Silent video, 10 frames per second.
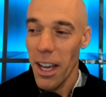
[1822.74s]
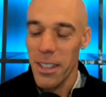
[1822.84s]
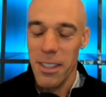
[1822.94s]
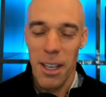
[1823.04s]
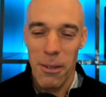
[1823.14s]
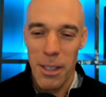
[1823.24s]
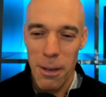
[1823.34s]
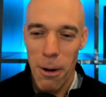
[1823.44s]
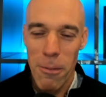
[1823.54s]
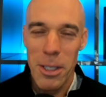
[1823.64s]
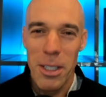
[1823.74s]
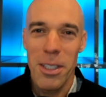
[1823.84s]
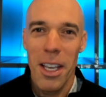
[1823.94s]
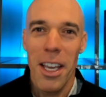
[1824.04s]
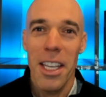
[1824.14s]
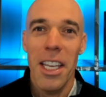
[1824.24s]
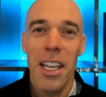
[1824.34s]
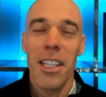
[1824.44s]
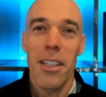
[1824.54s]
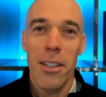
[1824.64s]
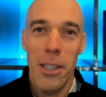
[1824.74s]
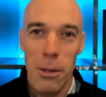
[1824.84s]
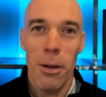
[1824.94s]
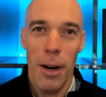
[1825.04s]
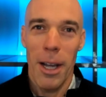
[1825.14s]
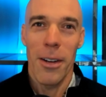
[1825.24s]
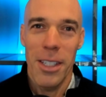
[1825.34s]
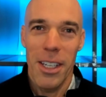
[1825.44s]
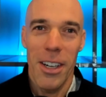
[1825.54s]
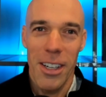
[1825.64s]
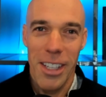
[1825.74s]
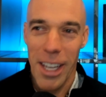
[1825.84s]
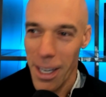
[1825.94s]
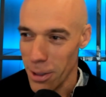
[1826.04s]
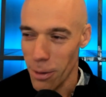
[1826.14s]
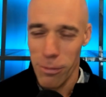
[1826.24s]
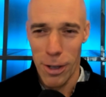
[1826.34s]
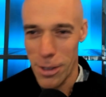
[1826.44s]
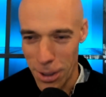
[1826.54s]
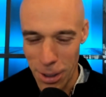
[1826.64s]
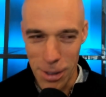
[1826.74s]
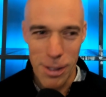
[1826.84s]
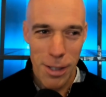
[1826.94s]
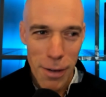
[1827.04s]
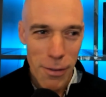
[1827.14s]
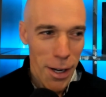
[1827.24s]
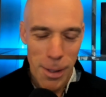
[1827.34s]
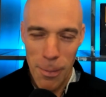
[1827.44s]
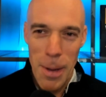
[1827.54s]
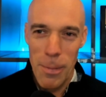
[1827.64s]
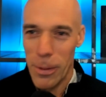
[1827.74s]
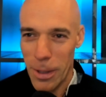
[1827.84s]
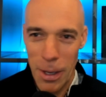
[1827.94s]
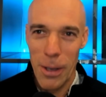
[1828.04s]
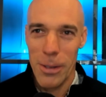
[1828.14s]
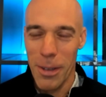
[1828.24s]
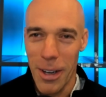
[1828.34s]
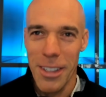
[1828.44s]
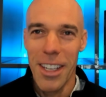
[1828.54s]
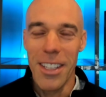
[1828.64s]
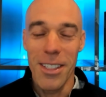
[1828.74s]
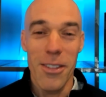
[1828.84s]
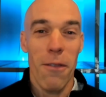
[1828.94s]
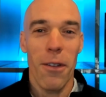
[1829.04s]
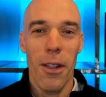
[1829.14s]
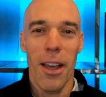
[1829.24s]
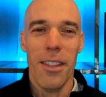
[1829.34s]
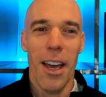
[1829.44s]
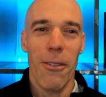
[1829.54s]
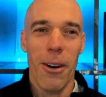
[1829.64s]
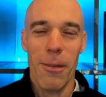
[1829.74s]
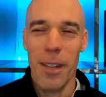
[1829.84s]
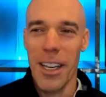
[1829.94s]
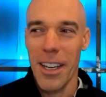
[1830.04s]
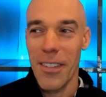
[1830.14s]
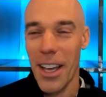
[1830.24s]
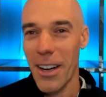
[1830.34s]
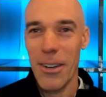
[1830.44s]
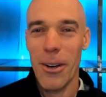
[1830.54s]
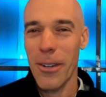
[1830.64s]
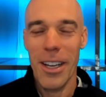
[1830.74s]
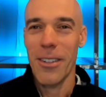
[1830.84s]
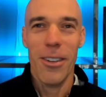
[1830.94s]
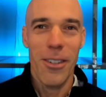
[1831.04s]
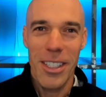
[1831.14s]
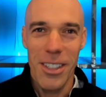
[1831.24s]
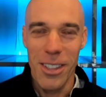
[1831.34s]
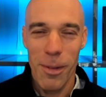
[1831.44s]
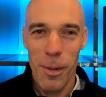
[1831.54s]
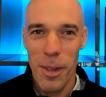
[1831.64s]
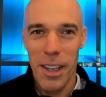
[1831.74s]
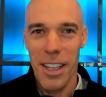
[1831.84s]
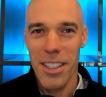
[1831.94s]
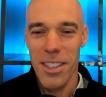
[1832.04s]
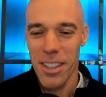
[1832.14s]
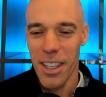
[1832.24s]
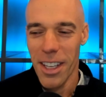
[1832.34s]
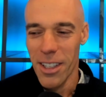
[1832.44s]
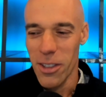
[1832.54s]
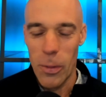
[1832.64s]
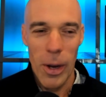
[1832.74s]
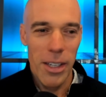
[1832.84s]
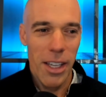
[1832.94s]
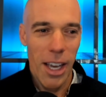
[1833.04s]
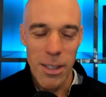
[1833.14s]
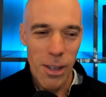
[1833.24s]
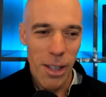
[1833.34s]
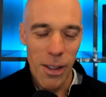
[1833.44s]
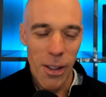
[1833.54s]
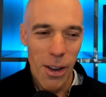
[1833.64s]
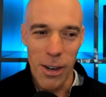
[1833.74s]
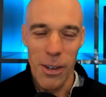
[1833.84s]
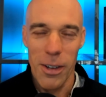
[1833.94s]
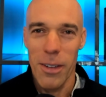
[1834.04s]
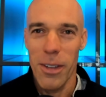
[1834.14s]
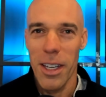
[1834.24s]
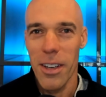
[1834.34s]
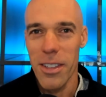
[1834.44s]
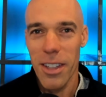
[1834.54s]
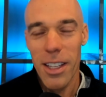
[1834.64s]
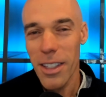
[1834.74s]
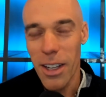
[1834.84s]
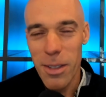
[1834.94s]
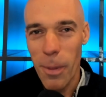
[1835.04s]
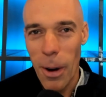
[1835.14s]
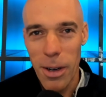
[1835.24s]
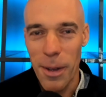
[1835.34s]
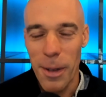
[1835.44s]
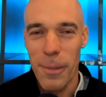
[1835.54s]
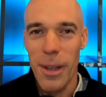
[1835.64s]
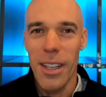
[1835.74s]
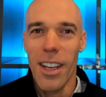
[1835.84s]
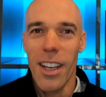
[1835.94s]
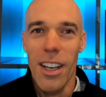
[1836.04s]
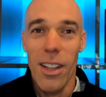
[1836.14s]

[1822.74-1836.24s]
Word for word: does. Yeah. Like, what would you say you do around here?" And the guy gets all flustered and says, "I got the skills." When I, I feel like that, where I'm like, I'm, um, "I don't know, what do I do?" I "Right." do podcasts all day long or create videos, and that's yeah, that's part of it. But